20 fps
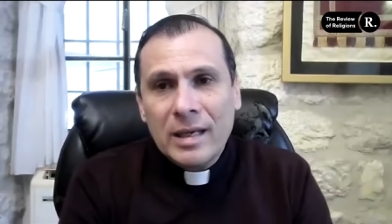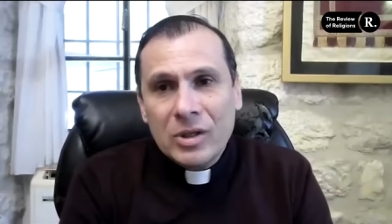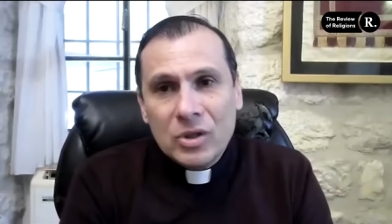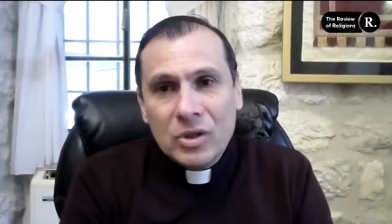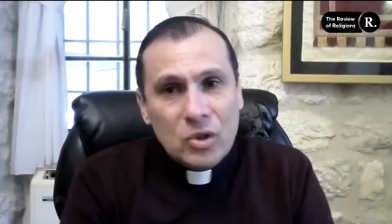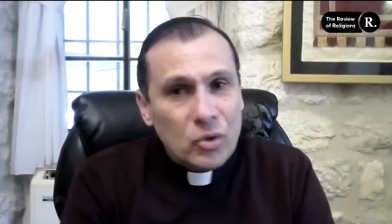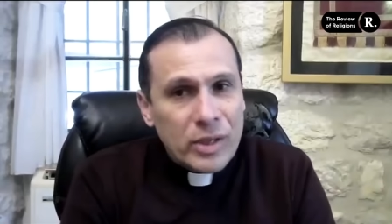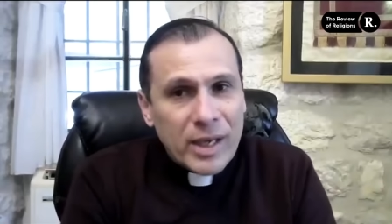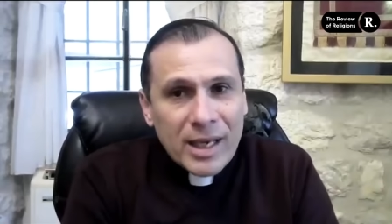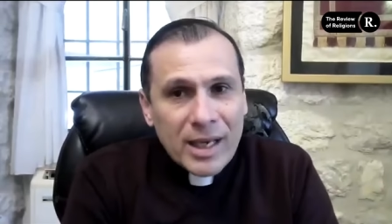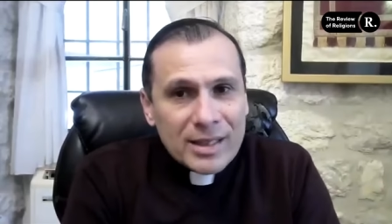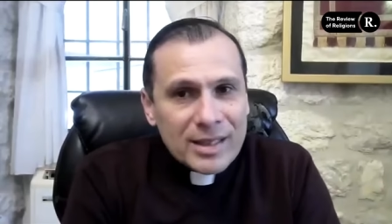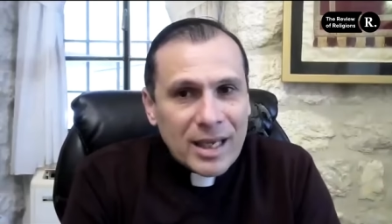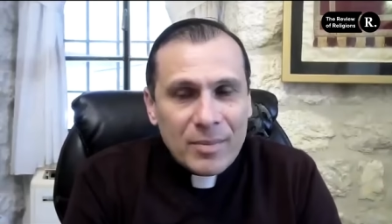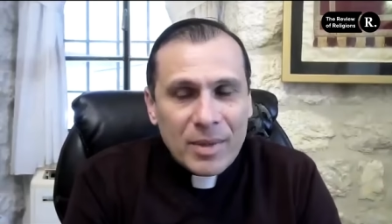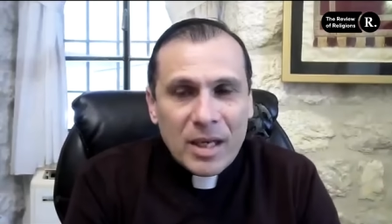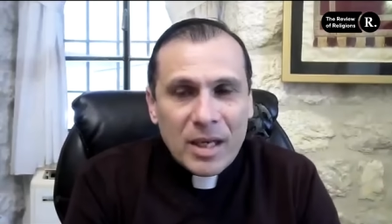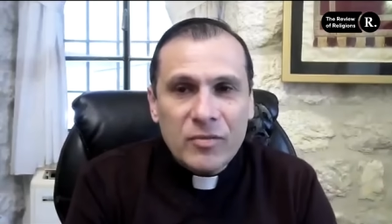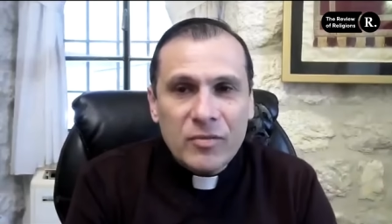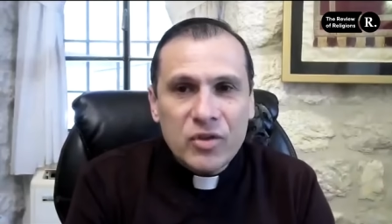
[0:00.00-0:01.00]
So yes, I
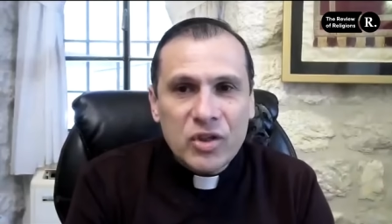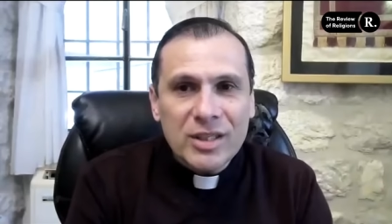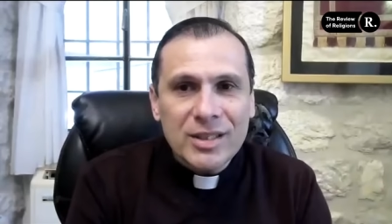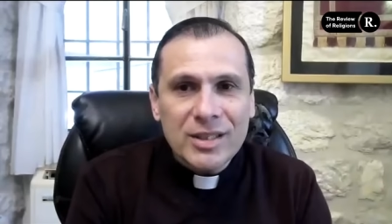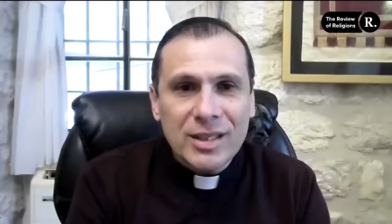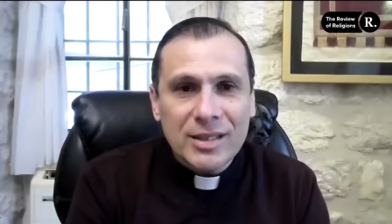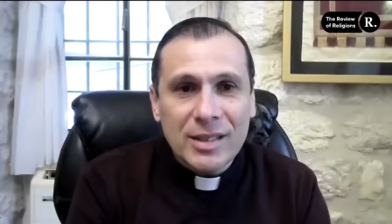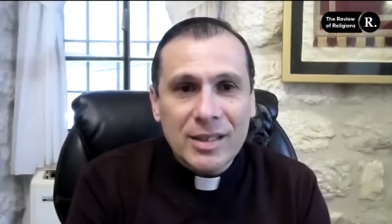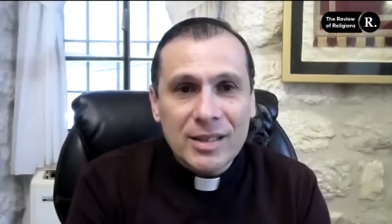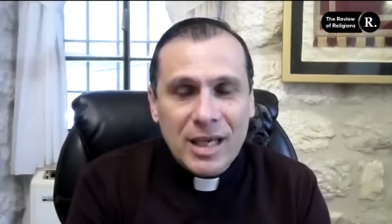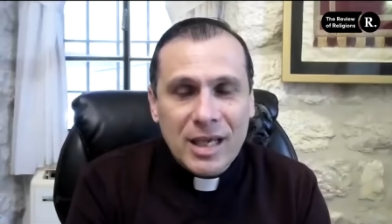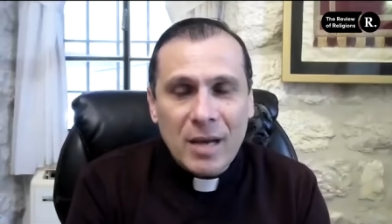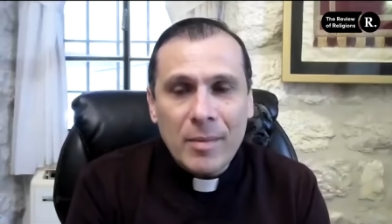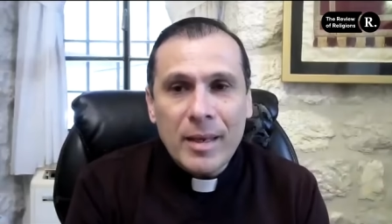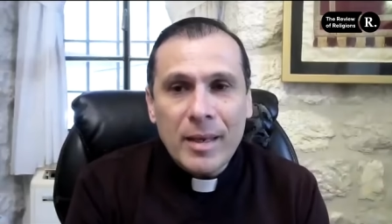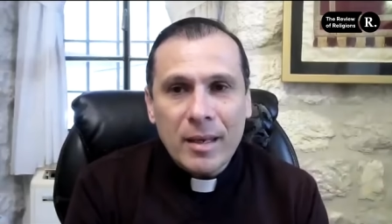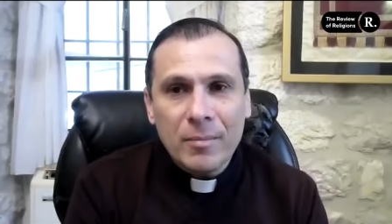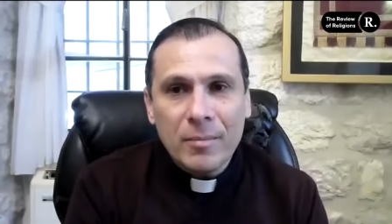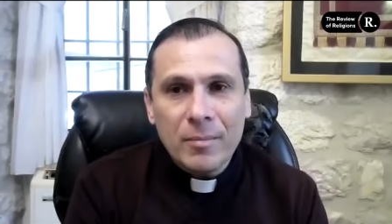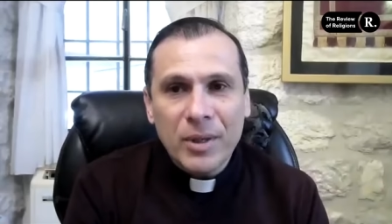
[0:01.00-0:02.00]
believe Jesus is
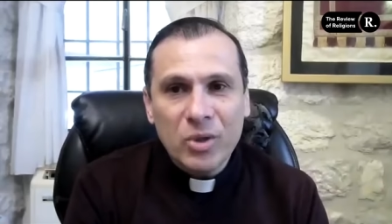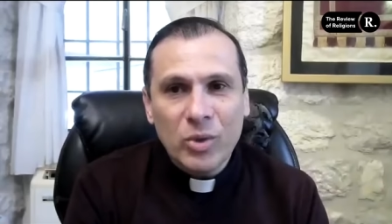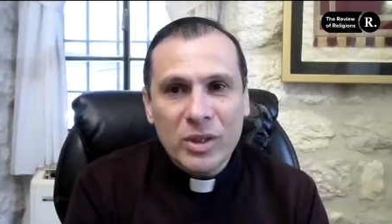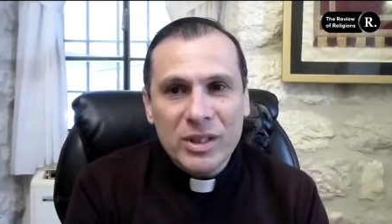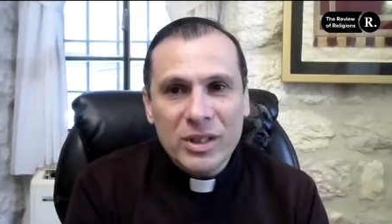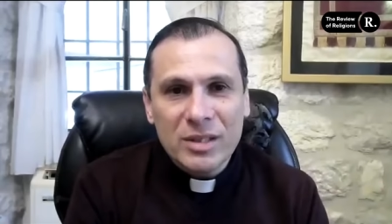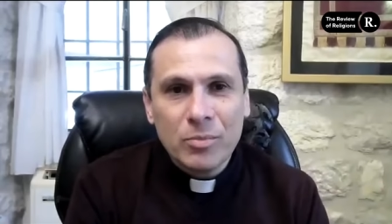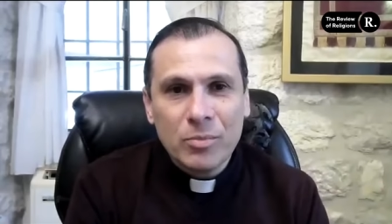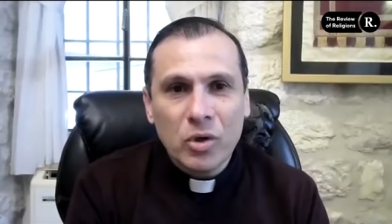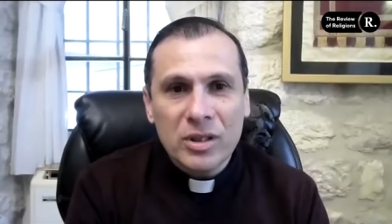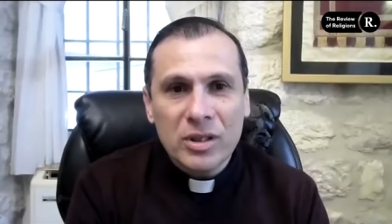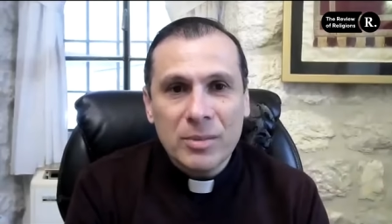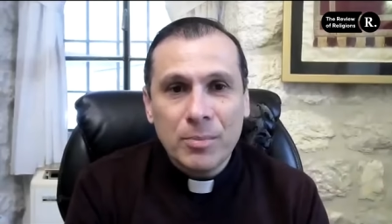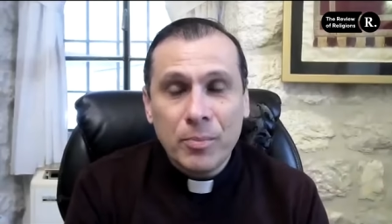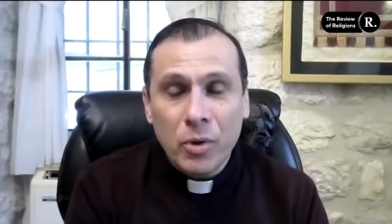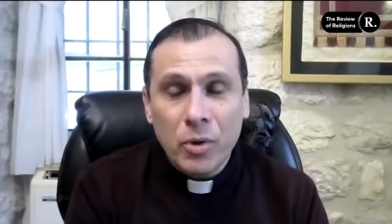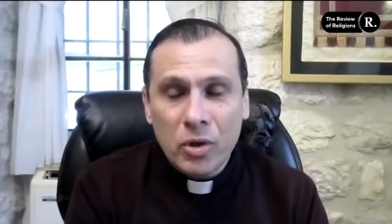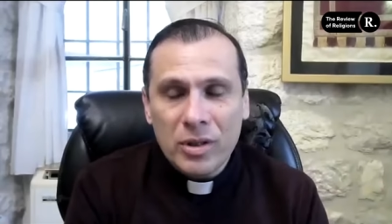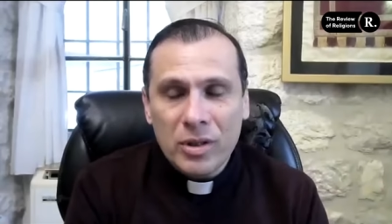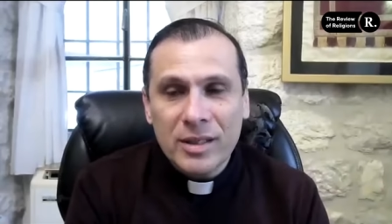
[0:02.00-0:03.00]
coming, but what's more
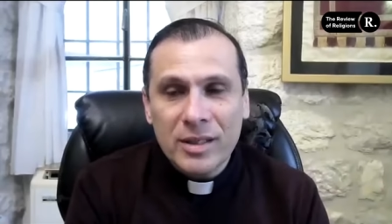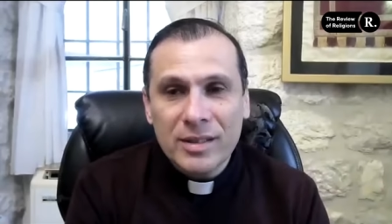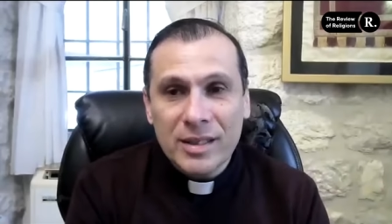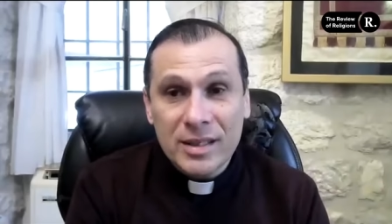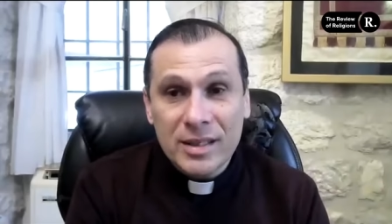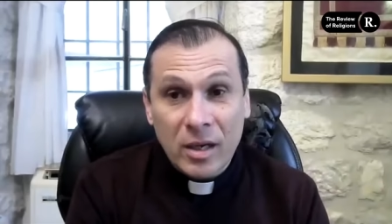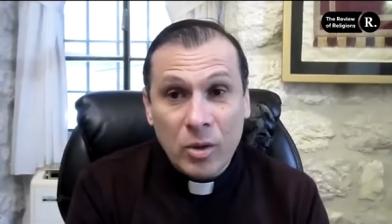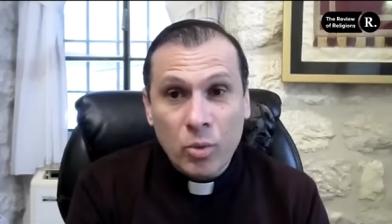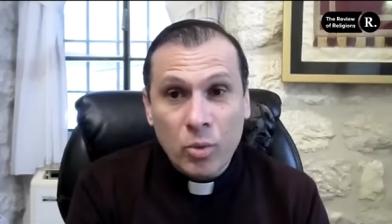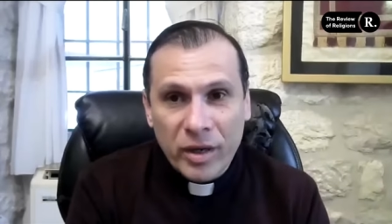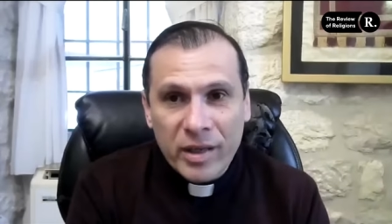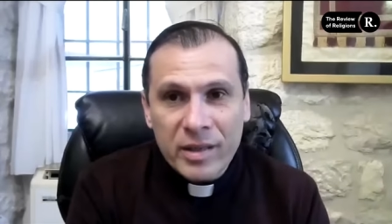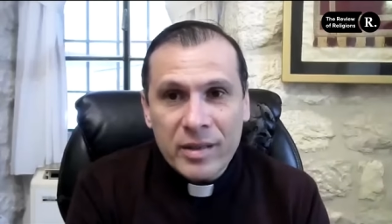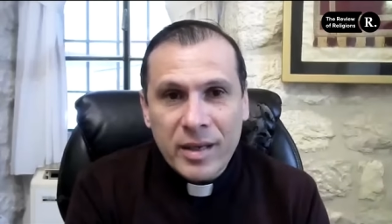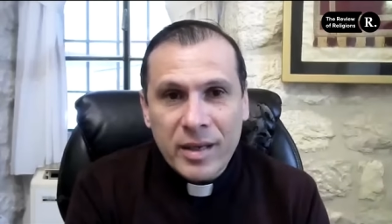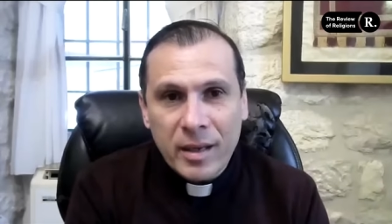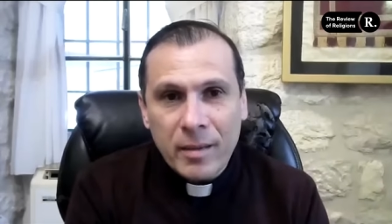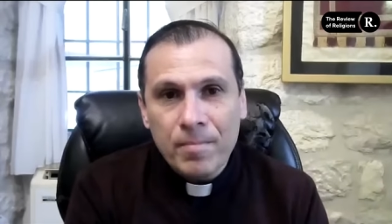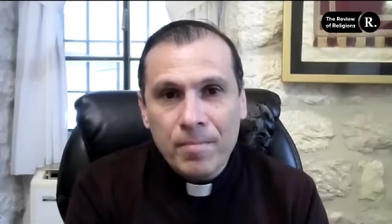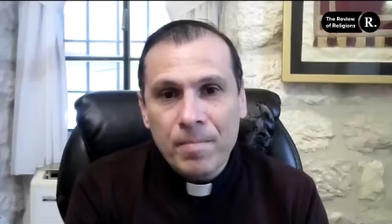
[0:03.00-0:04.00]
important is, are we
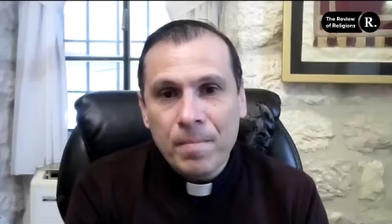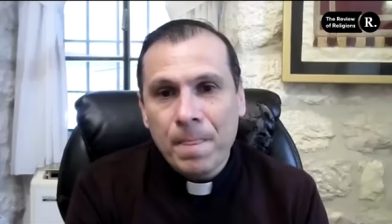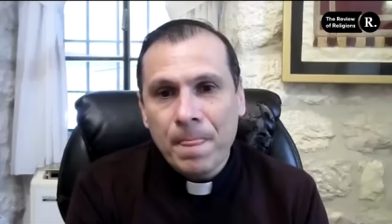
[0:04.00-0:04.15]
ready?